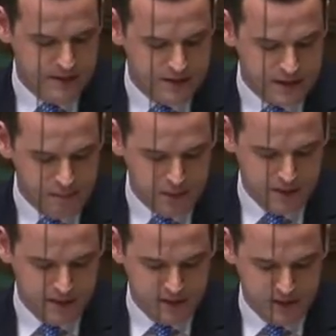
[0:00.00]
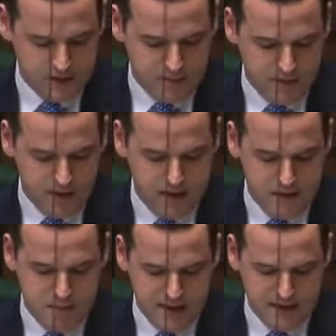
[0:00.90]
To supplement this and to provide a
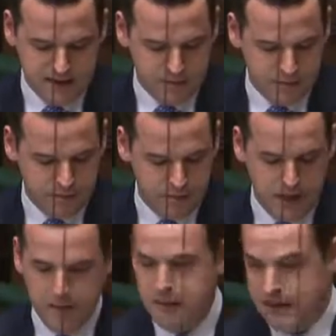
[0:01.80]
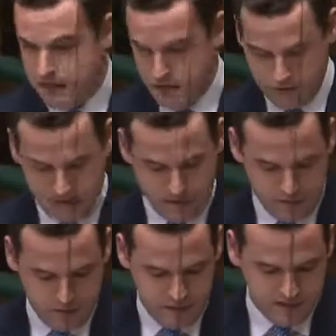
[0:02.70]
mechanism for the public to trigger
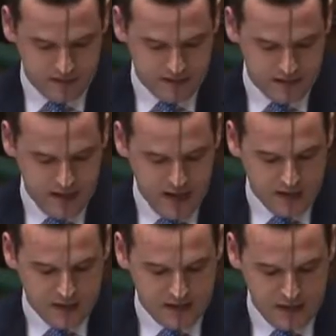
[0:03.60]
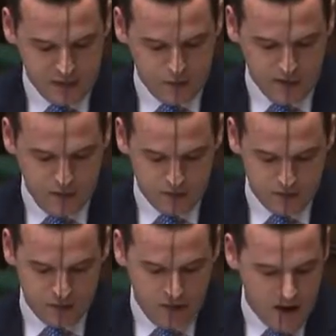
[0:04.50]
this process, the second way would
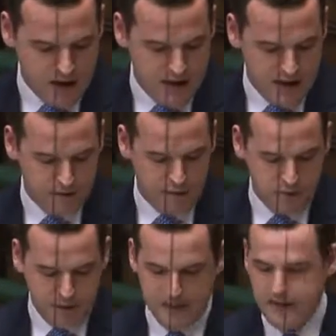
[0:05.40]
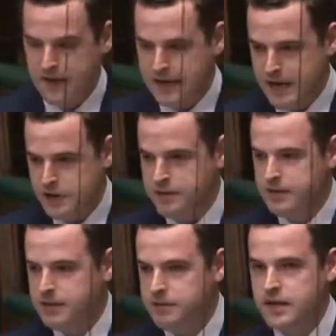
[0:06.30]
require a level of public engagement
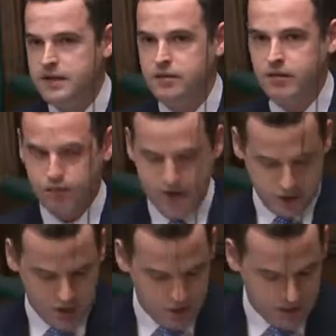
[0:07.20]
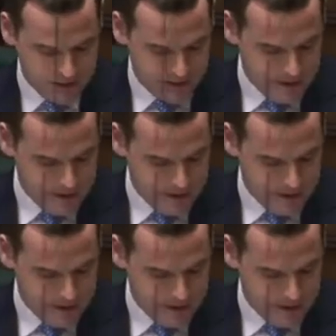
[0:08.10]
subject to a threshold.